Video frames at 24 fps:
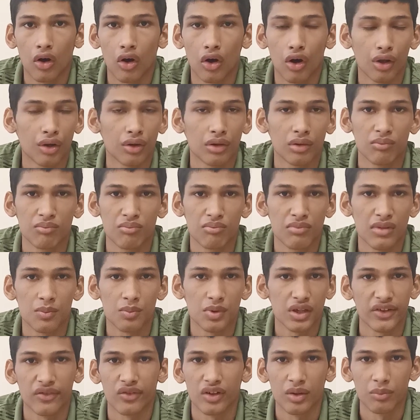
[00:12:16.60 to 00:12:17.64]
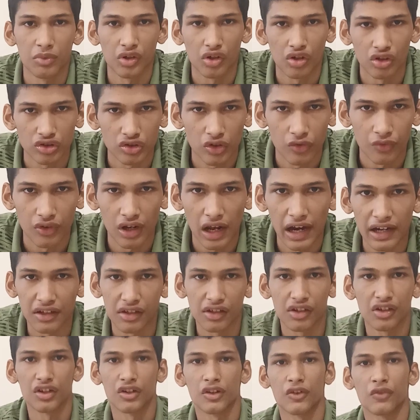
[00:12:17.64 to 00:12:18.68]
or maybe even because of
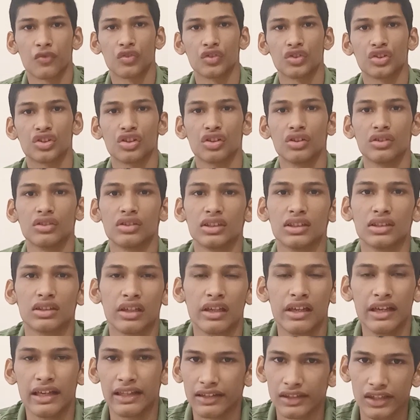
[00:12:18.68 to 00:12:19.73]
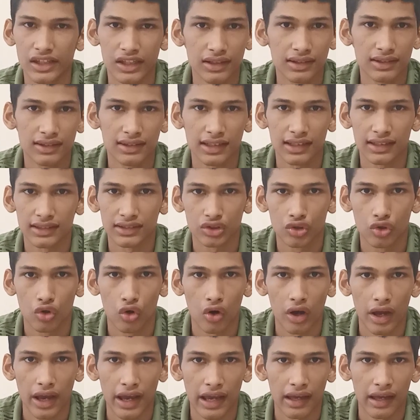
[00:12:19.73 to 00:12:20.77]
dietary deficiencies. These things
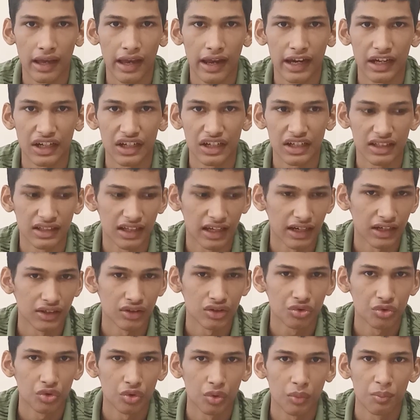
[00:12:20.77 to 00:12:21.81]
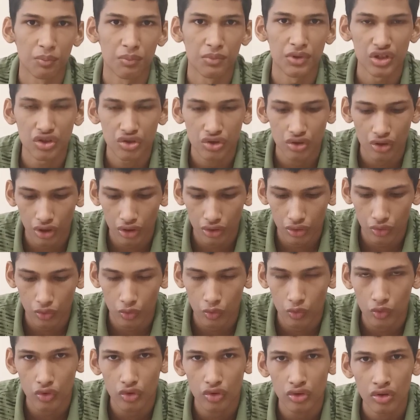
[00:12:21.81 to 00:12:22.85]
go hand in hand. So be sure
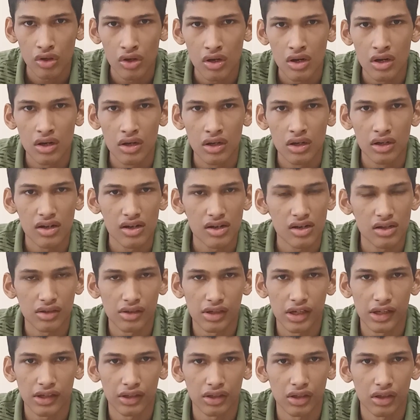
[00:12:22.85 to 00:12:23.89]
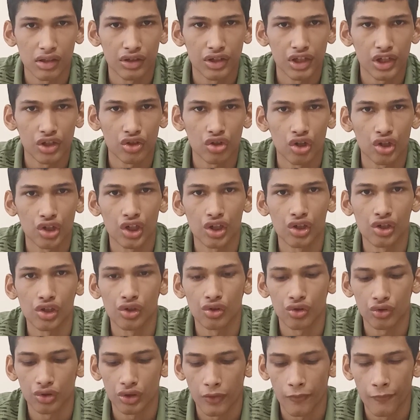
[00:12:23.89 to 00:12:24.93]
to take your
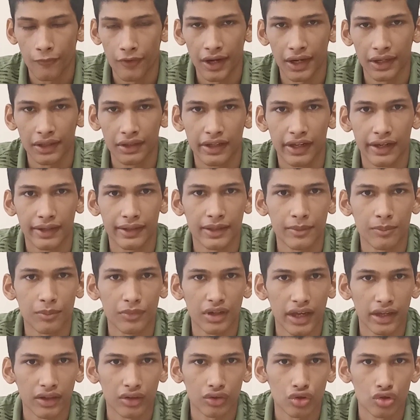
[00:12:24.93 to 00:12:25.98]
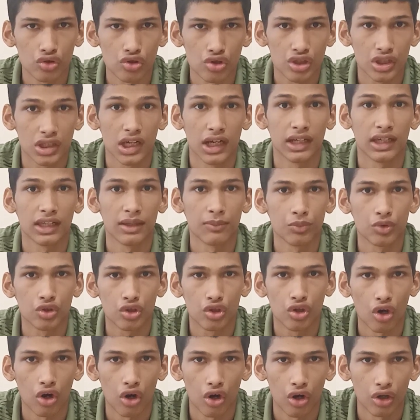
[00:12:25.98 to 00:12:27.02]
turtle to the vet, get him diagnosed, get him
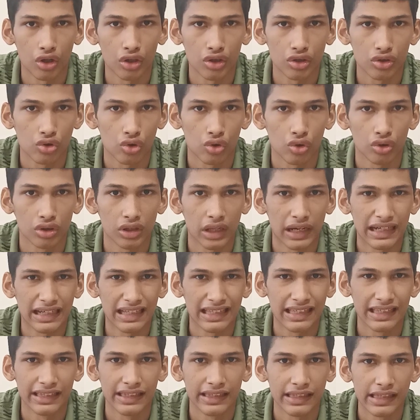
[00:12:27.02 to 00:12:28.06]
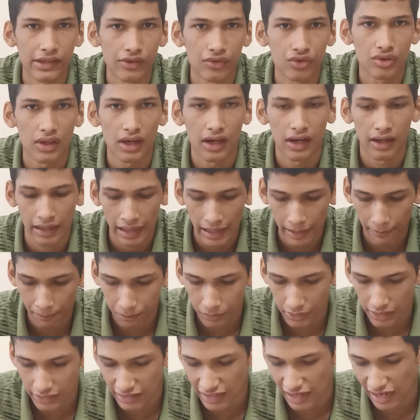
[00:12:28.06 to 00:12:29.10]
cured, so that he lives a
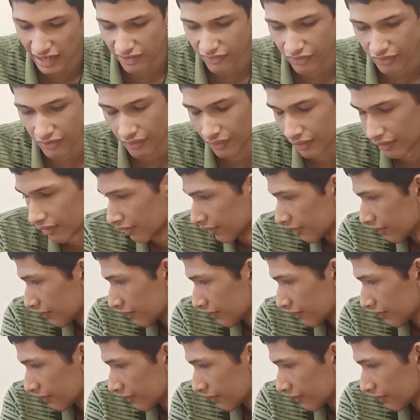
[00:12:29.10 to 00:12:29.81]
happy life.